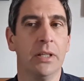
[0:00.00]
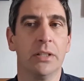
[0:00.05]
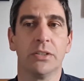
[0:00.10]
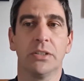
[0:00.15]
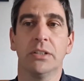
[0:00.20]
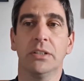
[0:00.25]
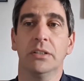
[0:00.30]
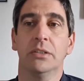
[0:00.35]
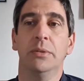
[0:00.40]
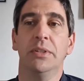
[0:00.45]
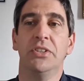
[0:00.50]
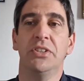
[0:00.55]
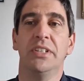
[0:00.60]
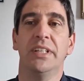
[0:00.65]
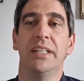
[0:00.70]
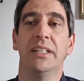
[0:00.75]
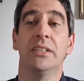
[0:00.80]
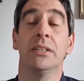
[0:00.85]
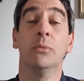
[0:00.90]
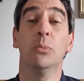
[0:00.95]
So the
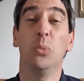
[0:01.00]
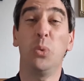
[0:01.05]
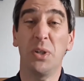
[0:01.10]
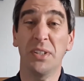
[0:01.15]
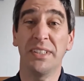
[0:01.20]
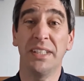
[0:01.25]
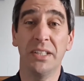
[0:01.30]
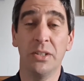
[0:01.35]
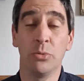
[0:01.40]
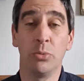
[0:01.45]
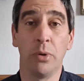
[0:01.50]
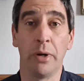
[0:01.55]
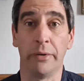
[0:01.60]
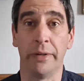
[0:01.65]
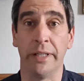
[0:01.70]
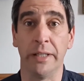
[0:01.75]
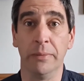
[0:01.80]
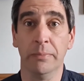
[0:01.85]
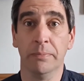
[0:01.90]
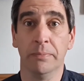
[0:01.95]
question is, what is
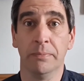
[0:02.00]
worry?